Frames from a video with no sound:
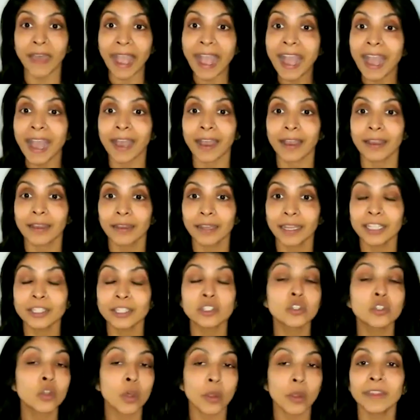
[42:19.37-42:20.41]
that.
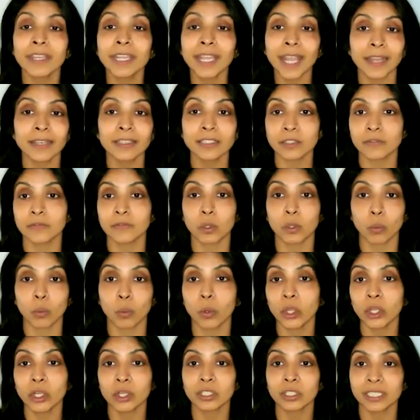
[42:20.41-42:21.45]
It's not the end of the
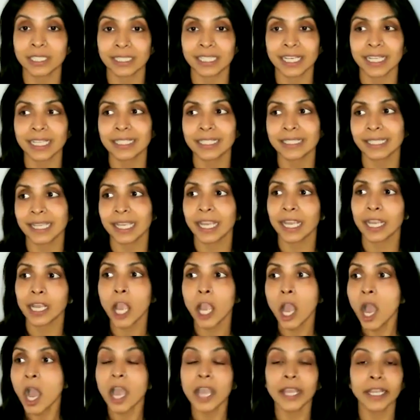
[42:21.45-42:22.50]
world. It's like saying
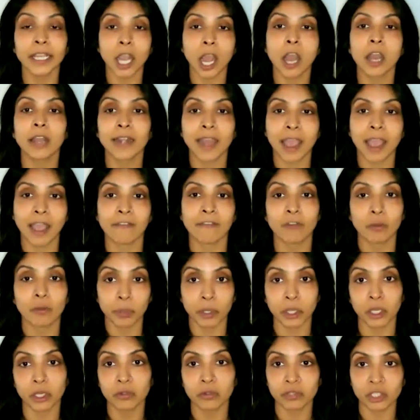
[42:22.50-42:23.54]
I can't have a
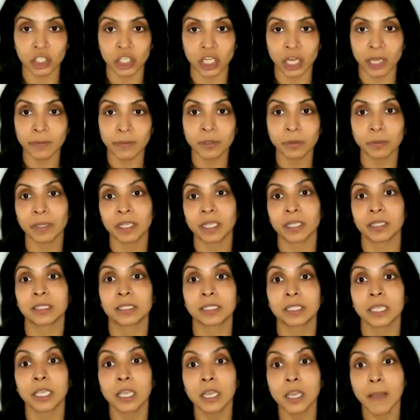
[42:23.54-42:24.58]
burger and chips because
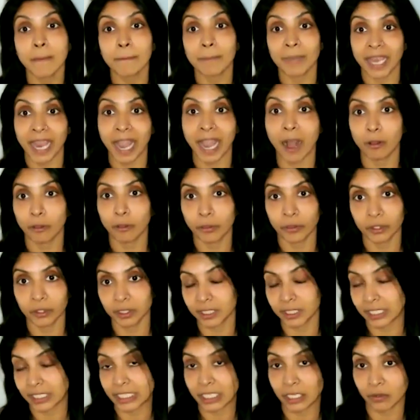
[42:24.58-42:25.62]
my health will
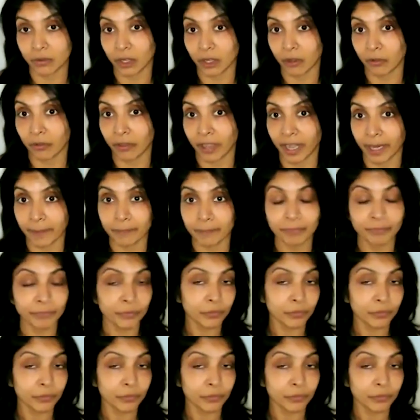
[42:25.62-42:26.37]
deteriorate.